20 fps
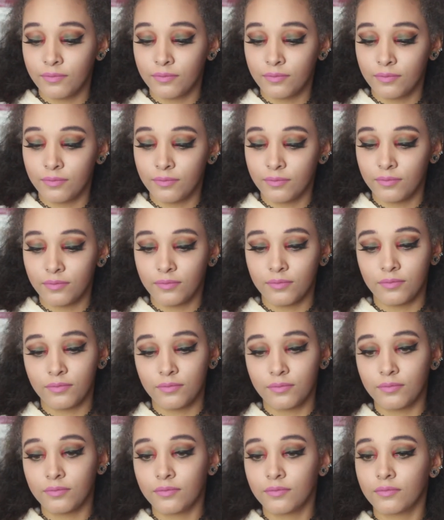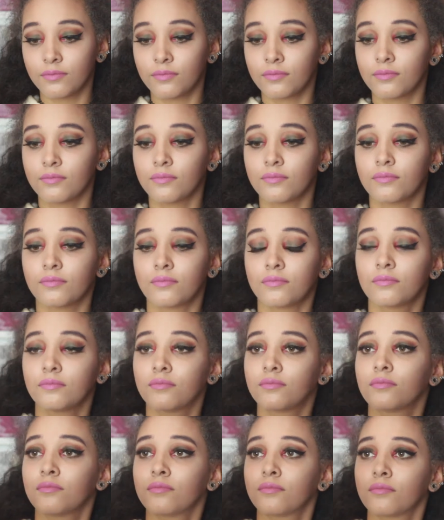
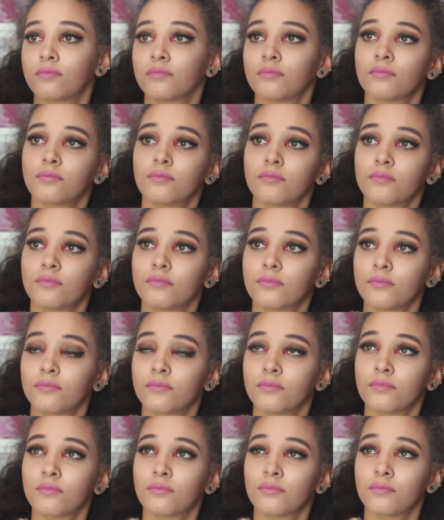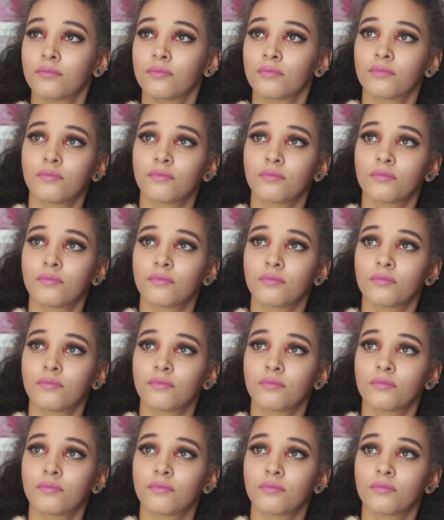No one is speaking in this clip.